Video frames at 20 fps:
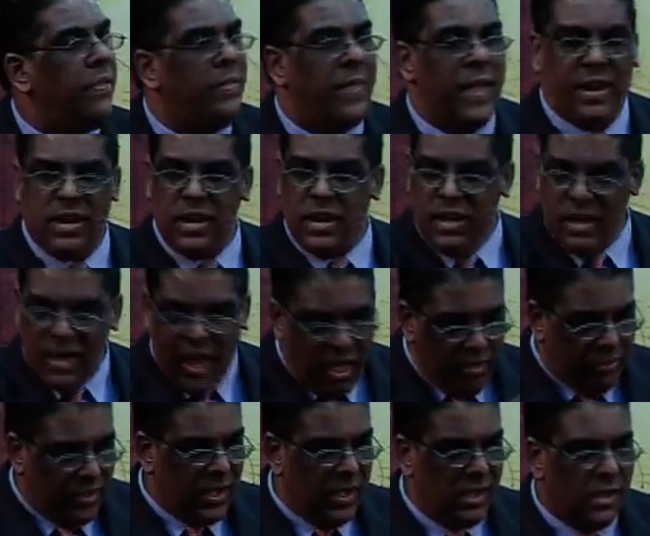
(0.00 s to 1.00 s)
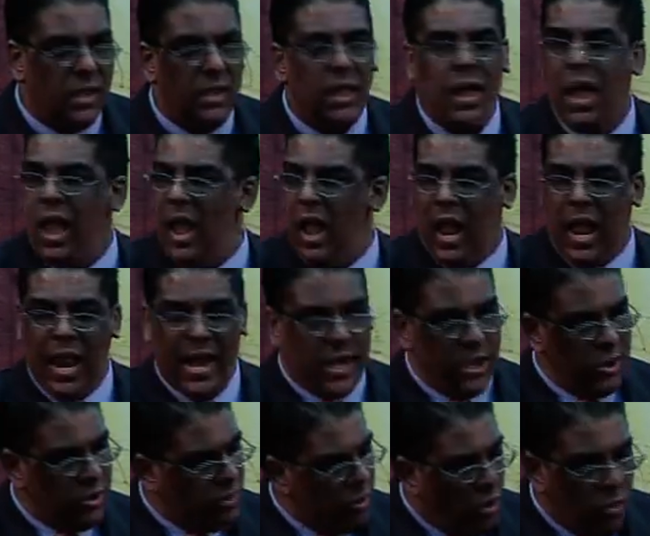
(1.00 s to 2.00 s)
that nothing
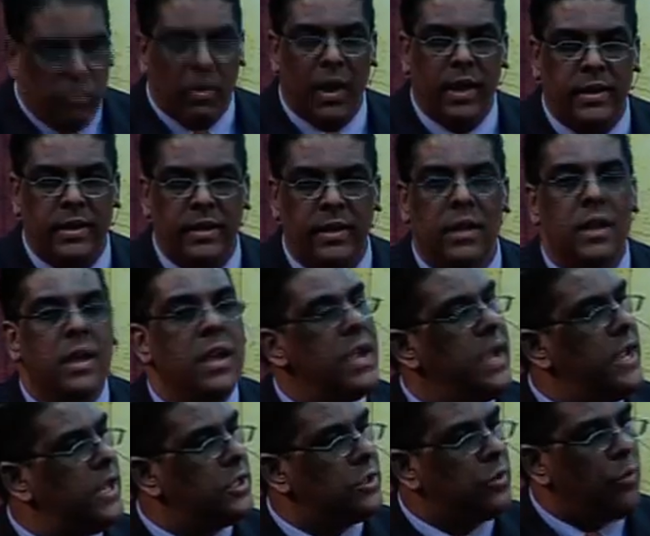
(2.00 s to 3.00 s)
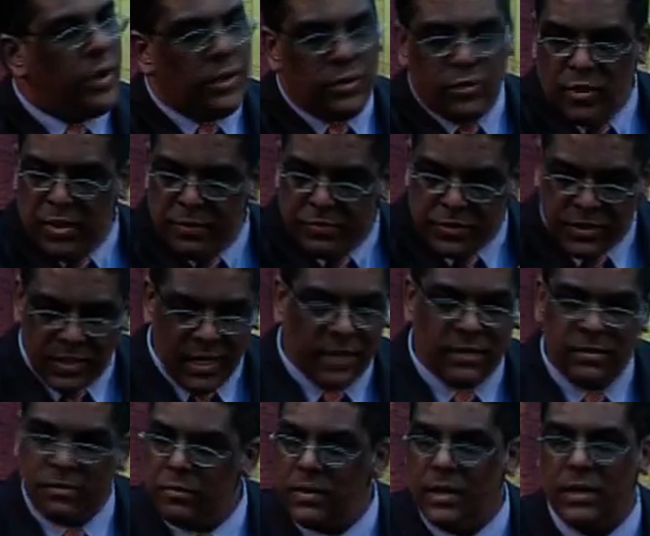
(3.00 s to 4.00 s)
and nobody is going to
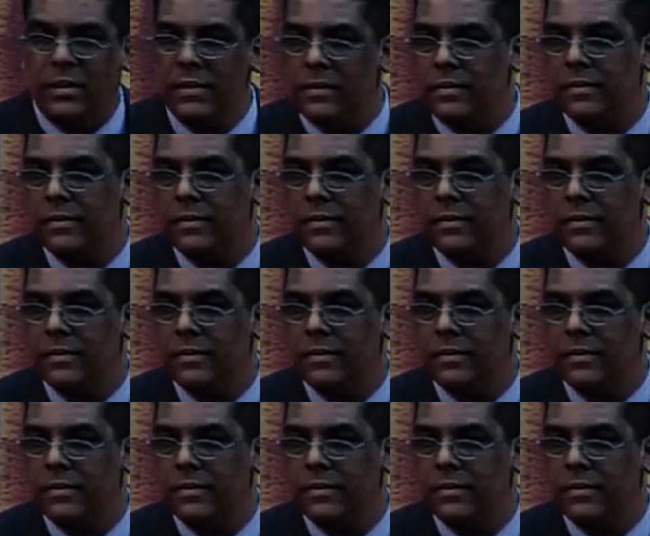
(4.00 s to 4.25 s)
upset me.